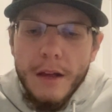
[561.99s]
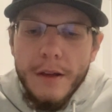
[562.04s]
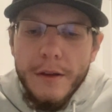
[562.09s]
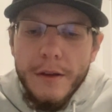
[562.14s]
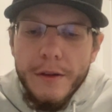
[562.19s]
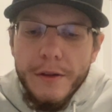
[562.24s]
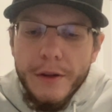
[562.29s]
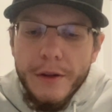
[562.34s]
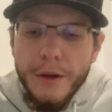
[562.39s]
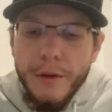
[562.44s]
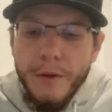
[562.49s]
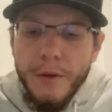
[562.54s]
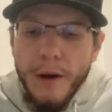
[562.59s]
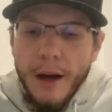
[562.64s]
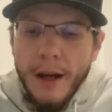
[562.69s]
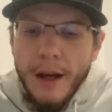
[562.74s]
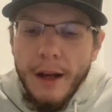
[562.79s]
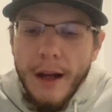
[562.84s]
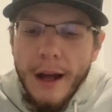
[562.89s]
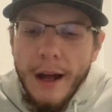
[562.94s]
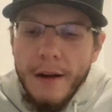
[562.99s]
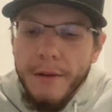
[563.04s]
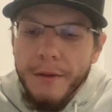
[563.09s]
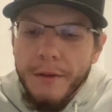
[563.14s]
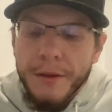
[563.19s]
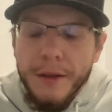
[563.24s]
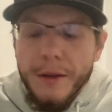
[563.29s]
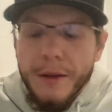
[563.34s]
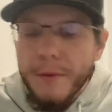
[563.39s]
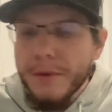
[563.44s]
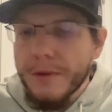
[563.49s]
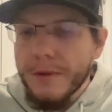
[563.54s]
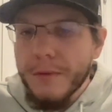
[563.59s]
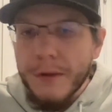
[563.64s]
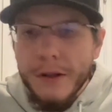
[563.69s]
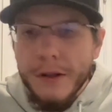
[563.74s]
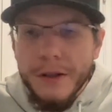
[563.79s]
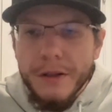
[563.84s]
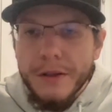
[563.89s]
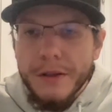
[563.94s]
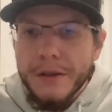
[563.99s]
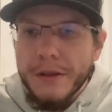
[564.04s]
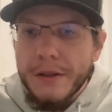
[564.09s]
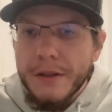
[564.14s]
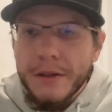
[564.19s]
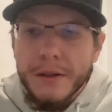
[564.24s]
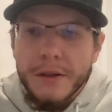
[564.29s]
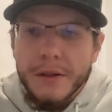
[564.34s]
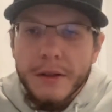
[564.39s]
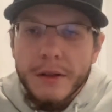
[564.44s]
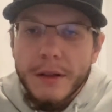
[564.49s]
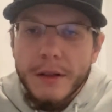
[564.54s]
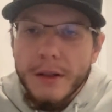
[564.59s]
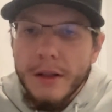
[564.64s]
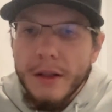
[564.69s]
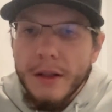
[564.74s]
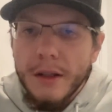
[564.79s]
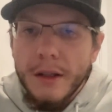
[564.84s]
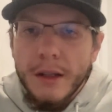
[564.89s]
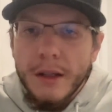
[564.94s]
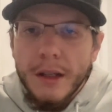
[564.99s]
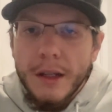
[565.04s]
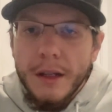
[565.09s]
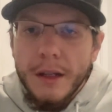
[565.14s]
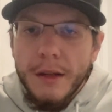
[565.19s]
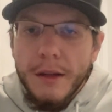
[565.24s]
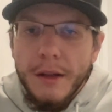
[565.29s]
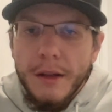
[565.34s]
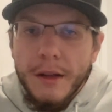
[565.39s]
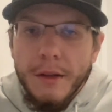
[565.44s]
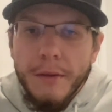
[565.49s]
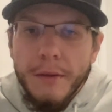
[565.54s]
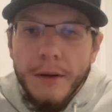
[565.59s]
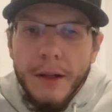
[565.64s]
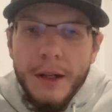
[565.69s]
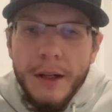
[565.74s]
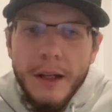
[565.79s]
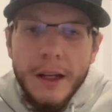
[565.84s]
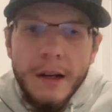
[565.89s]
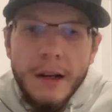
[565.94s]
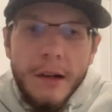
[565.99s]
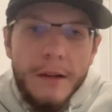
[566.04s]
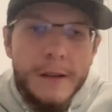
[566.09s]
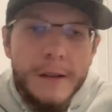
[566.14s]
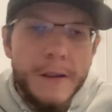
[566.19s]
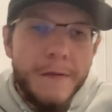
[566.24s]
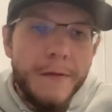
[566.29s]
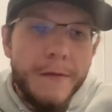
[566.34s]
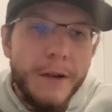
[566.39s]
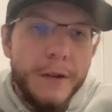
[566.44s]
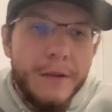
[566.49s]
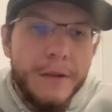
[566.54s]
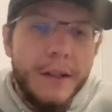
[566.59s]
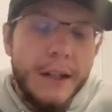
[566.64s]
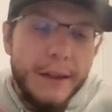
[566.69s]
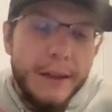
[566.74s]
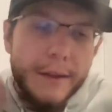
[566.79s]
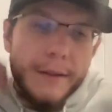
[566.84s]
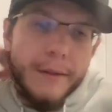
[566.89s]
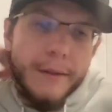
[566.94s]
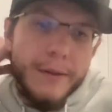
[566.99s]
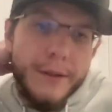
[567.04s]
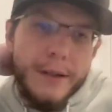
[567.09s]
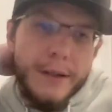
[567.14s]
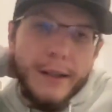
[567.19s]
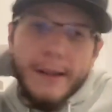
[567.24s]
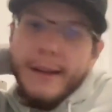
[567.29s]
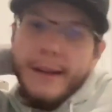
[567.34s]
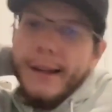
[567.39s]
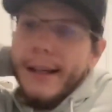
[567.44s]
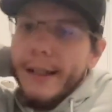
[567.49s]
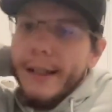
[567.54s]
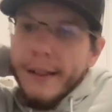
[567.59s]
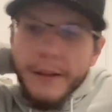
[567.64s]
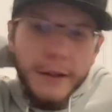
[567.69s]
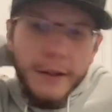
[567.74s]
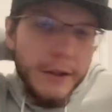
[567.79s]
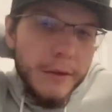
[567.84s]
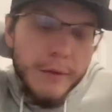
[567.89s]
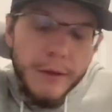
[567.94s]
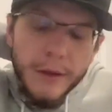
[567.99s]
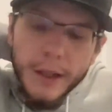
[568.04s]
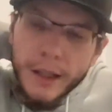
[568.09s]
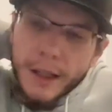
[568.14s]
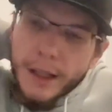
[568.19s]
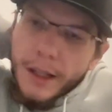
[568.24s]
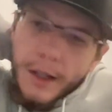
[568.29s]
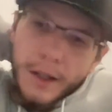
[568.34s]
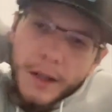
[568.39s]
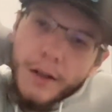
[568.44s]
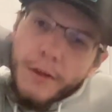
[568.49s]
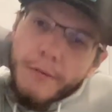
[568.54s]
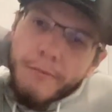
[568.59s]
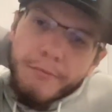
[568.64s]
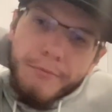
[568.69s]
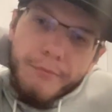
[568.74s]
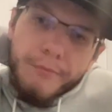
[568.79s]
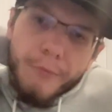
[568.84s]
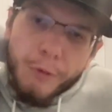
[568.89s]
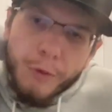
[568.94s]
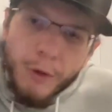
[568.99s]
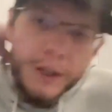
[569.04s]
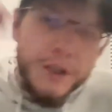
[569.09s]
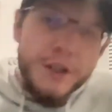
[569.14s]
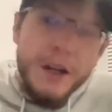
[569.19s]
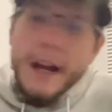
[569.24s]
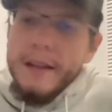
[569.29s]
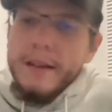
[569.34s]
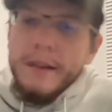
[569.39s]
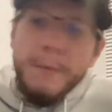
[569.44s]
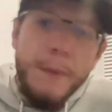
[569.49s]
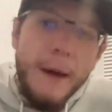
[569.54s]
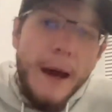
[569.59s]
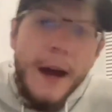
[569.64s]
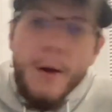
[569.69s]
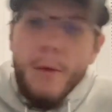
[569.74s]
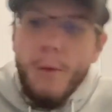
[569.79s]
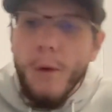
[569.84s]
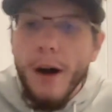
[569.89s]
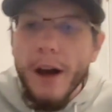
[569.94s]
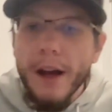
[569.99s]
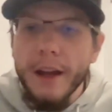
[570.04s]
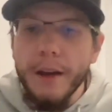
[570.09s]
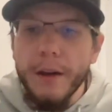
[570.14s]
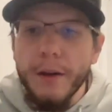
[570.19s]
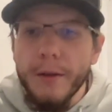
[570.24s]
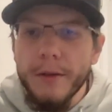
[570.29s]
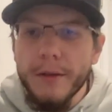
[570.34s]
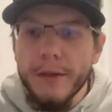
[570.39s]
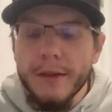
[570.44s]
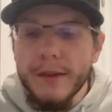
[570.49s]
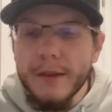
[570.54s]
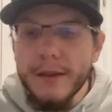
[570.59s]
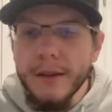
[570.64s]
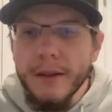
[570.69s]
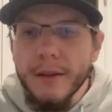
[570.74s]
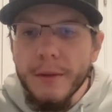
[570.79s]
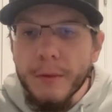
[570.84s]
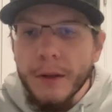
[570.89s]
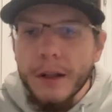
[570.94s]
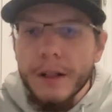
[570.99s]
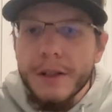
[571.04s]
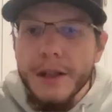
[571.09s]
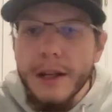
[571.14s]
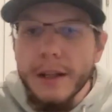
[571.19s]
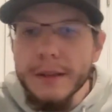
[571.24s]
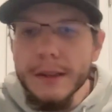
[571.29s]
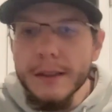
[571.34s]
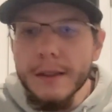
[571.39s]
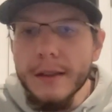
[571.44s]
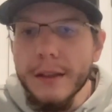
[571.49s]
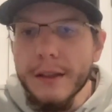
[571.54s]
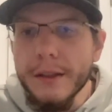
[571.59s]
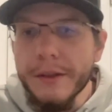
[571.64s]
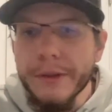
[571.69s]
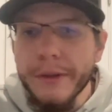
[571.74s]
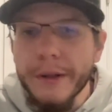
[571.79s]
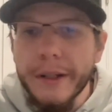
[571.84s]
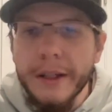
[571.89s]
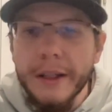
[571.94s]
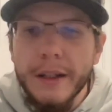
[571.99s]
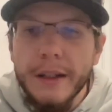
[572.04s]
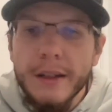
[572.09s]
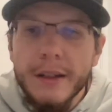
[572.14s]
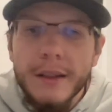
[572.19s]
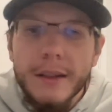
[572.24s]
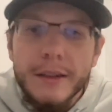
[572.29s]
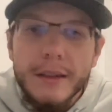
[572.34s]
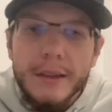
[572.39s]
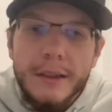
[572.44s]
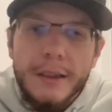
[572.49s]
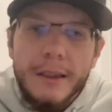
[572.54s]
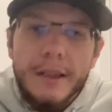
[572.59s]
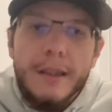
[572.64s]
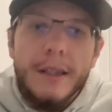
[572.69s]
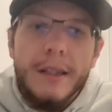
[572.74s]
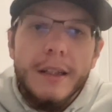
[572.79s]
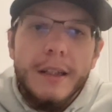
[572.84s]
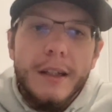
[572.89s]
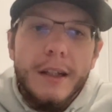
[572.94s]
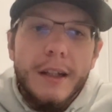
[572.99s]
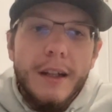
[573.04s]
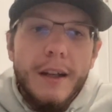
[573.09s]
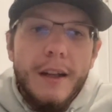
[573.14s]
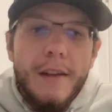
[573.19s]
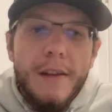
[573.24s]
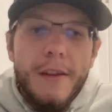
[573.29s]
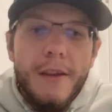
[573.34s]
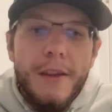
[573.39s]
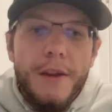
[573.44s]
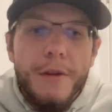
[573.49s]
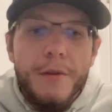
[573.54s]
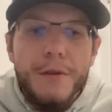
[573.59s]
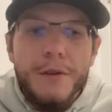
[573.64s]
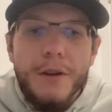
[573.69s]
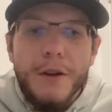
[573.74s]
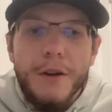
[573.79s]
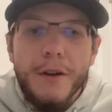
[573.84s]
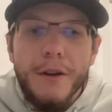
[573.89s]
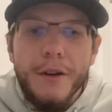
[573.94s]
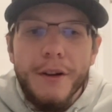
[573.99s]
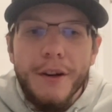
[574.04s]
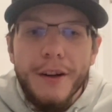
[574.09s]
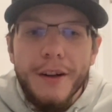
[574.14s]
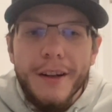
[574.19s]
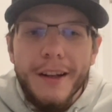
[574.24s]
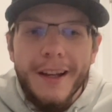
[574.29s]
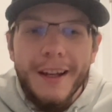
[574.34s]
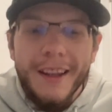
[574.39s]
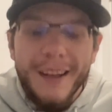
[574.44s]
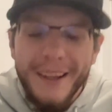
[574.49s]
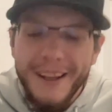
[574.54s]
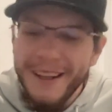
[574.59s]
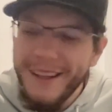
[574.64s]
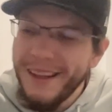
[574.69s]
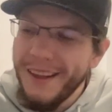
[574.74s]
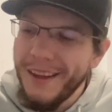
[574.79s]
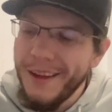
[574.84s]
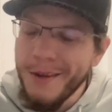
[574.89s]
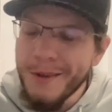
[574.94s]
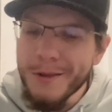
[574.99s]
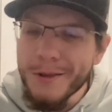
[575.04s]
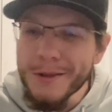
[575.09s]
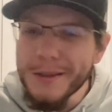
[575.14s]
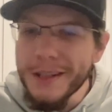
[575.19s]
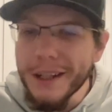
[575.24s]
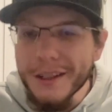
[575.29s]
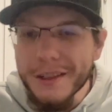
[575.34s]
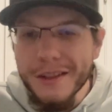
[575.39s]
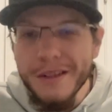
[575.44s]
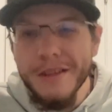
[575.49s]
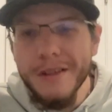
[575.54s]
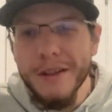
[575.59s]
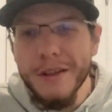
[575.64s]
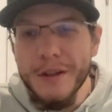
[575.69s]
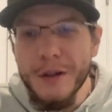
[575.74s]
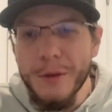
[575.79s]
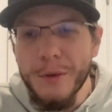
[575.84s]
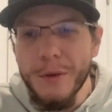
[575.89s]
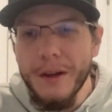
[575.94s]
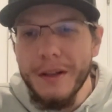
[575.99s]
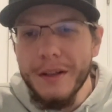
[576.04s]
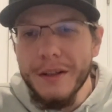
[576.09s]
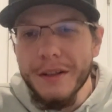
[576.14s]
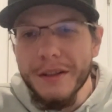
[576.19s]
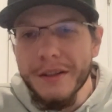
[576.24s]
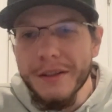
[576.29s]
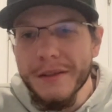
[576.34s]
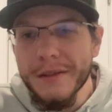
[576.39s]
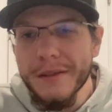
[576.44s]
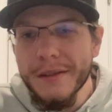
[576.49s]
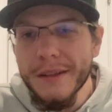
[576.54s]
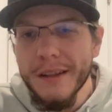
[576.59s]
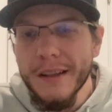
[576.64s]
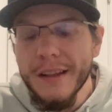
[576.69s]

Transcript: So I don't think it was a rushed decision. And all these folks out there saying, no, you could reach out to Pat White, reach out to Clint Trickett. Those are touchy situations.